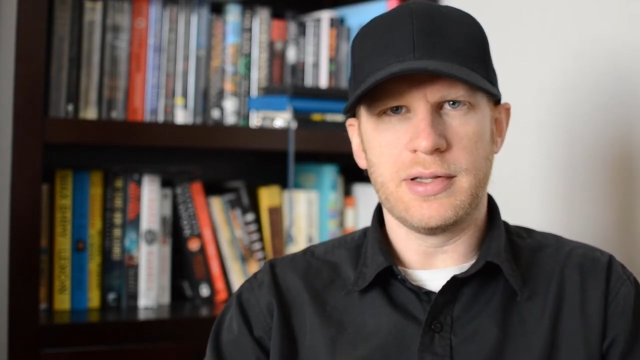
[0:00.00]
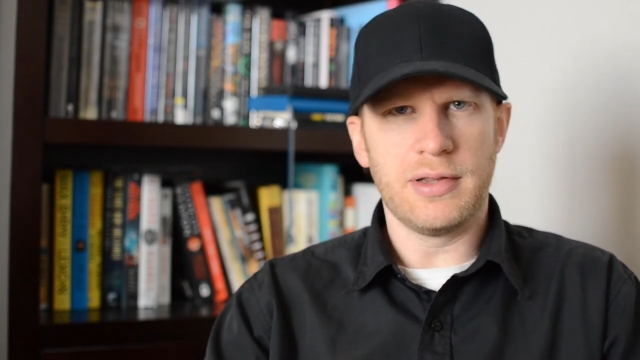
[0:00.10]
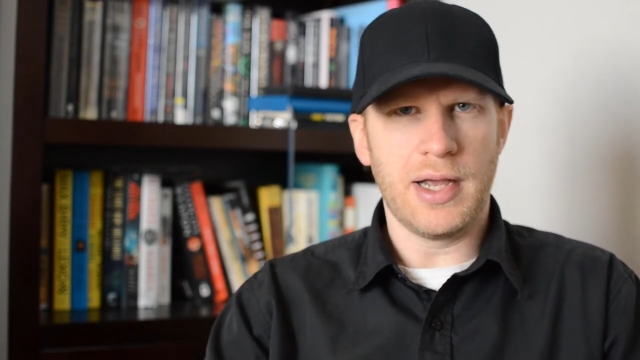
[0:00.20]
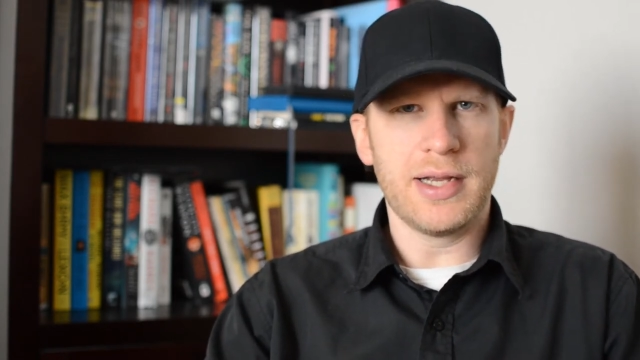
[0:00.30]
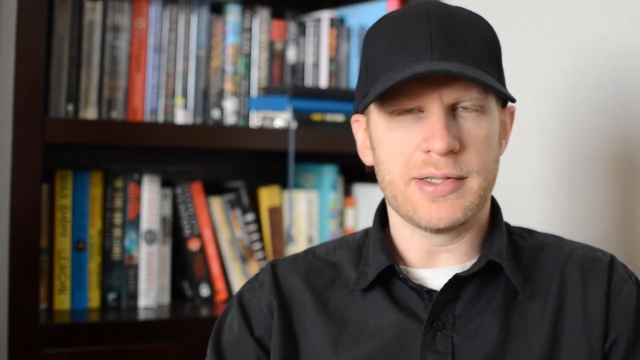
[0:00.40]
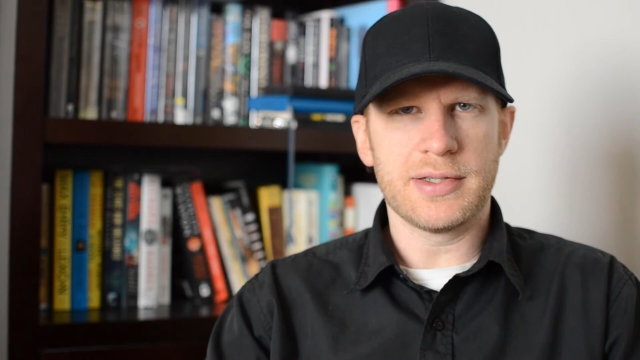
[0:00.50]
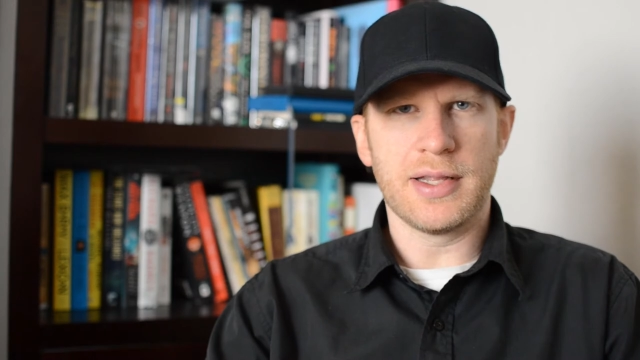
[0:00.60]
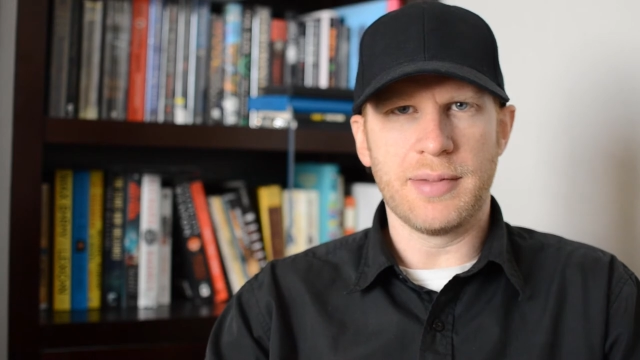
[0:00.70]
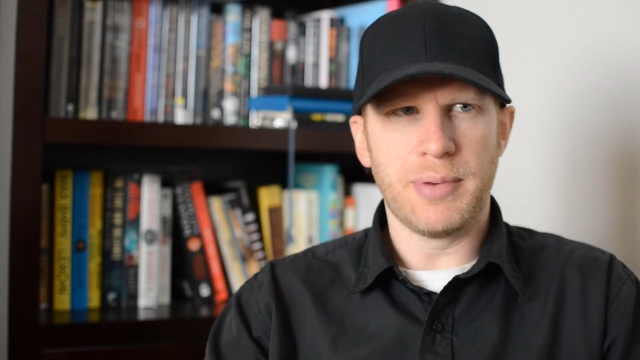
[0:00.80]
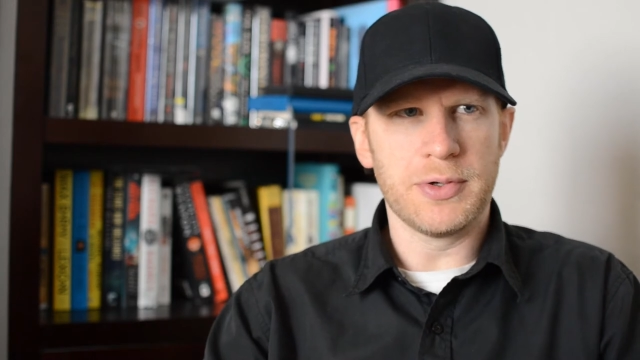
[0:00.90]
light
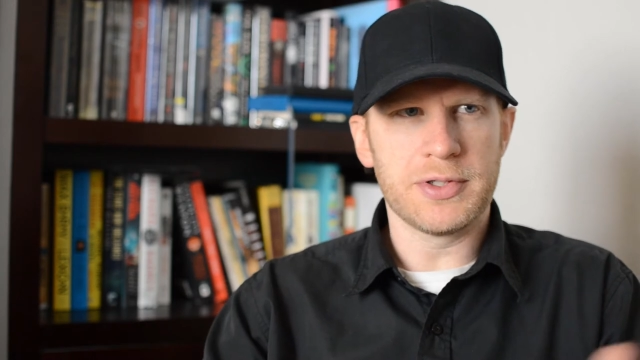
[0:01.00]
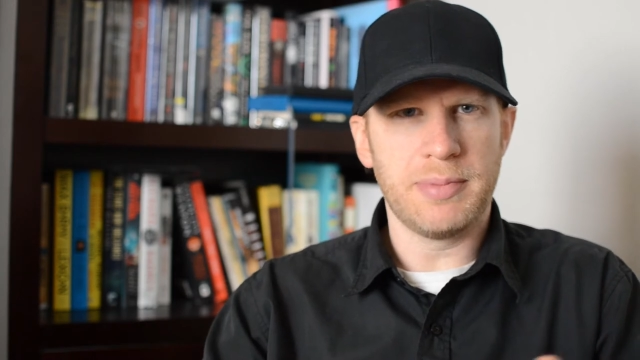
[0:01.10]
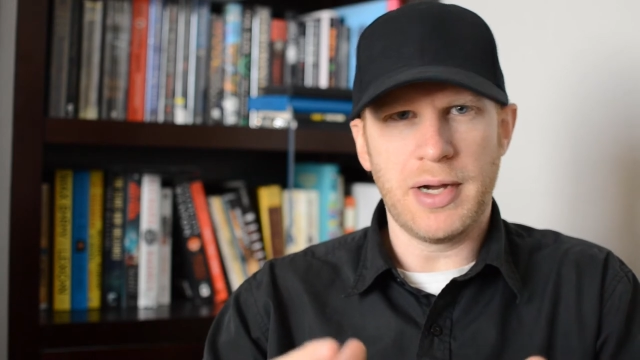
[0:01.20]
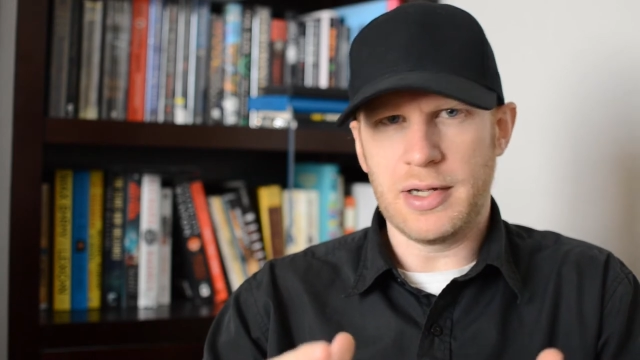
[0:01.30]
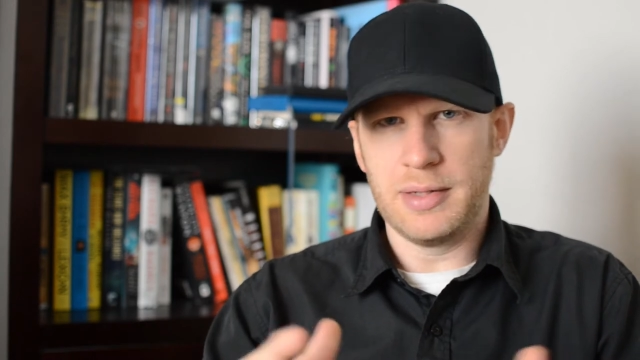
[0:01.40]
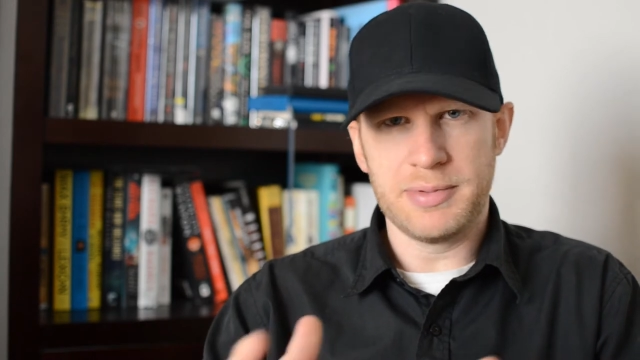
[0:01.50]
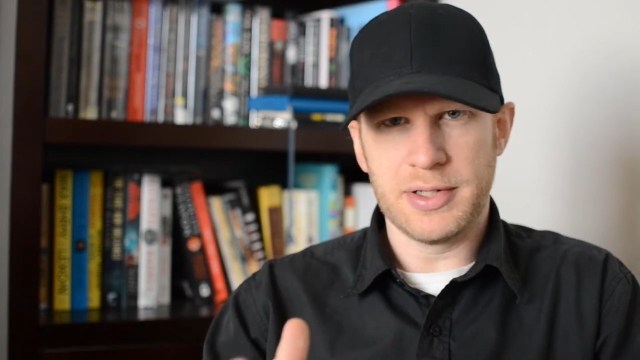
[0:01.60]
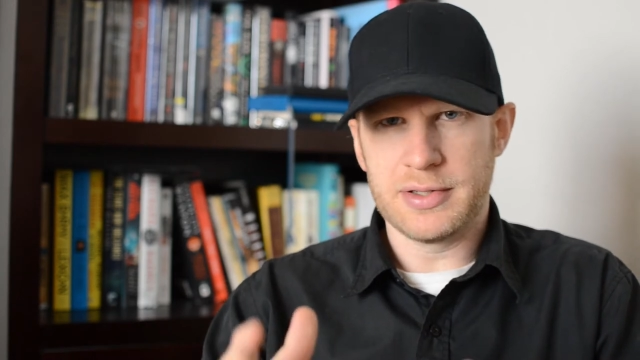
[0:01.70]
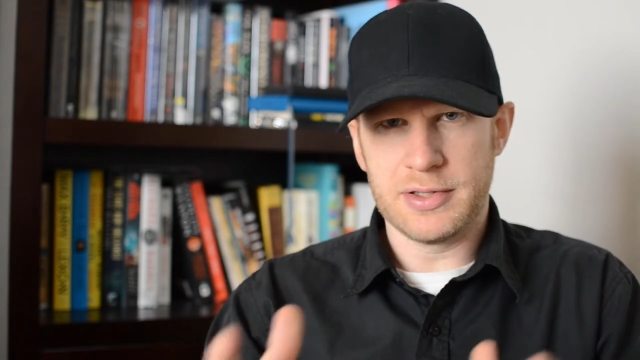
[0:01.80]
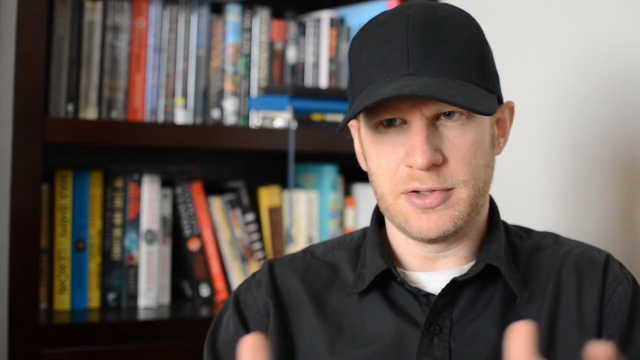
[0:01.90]
and the
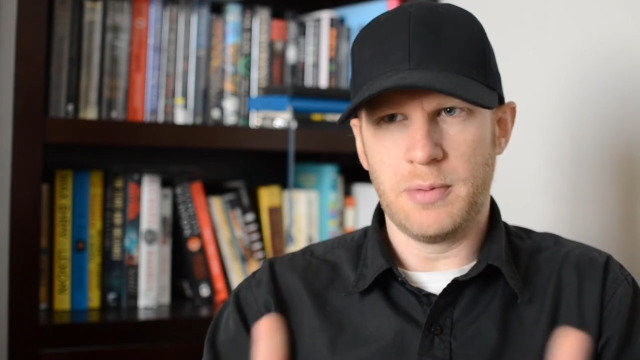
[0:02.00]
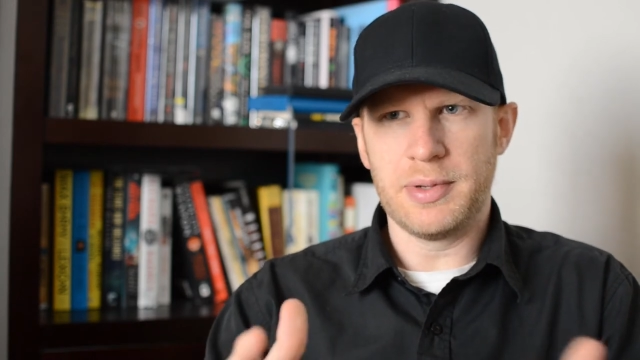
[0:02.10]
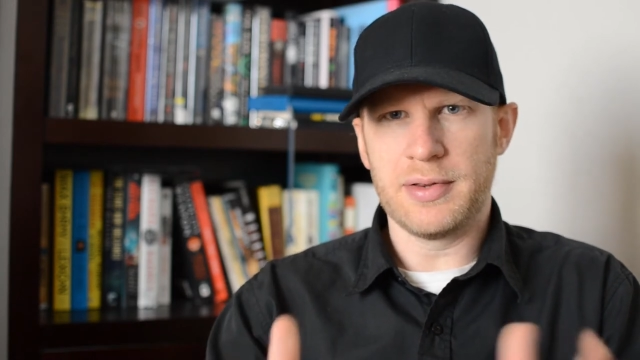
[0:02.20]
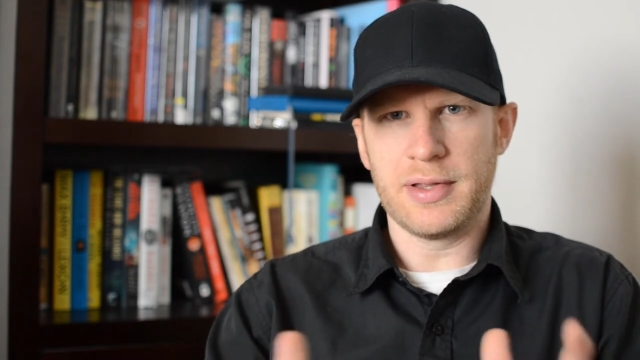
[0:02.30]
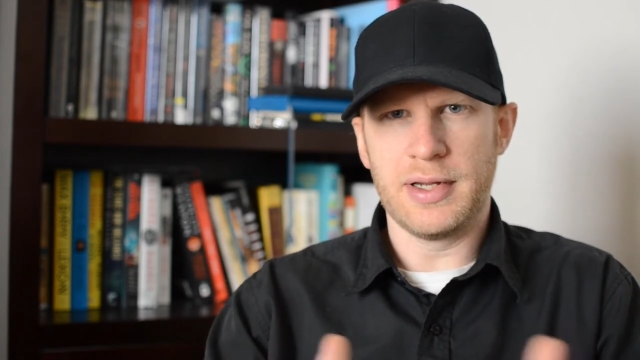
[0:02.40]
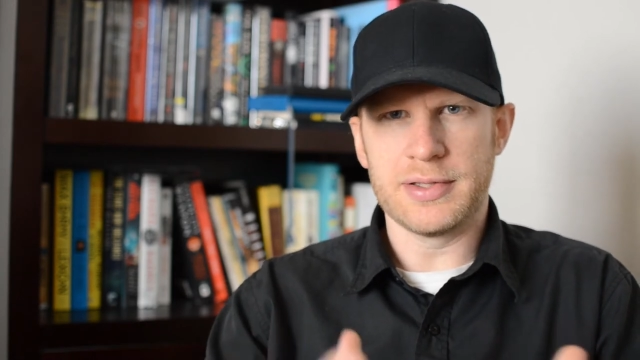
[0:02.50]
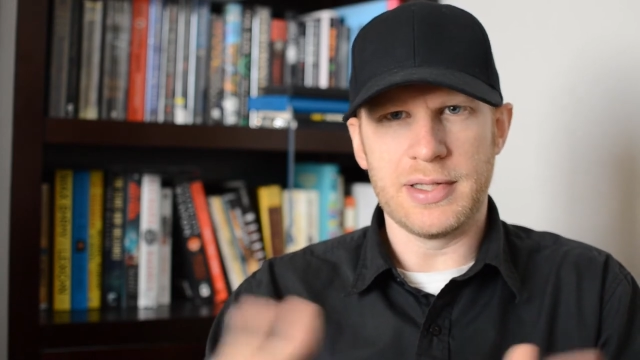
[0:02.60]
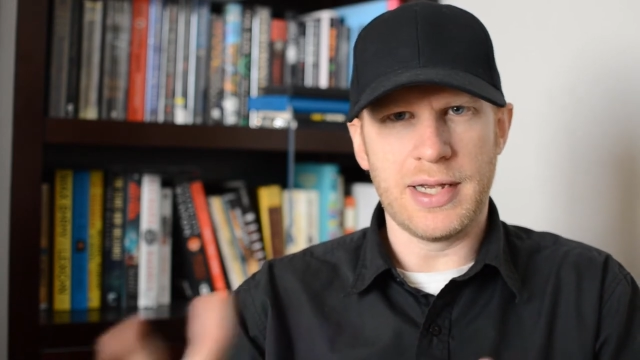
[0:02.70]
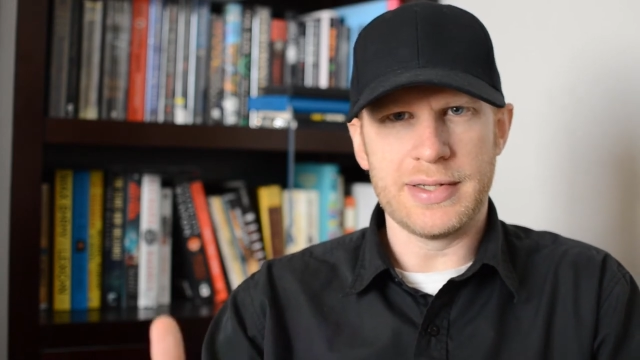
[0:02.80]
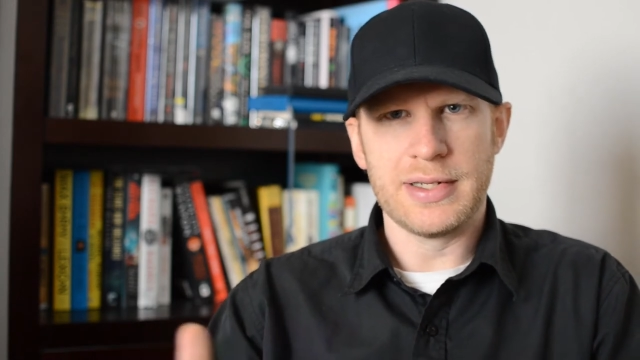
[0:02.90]
post-apocalyptic dystopian thing is
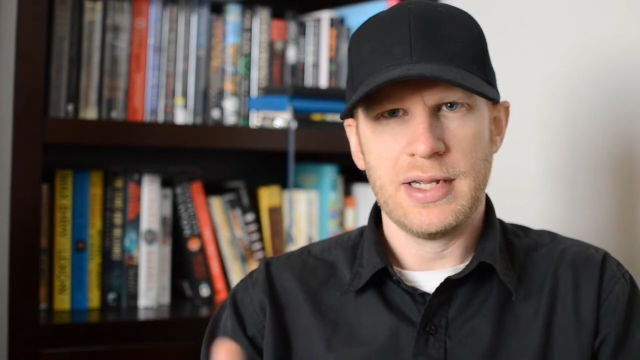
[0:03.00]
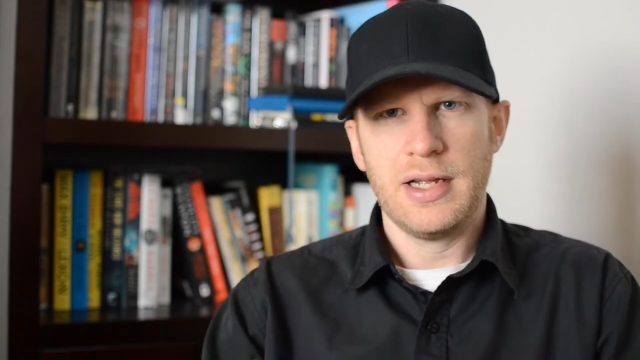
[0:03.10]
light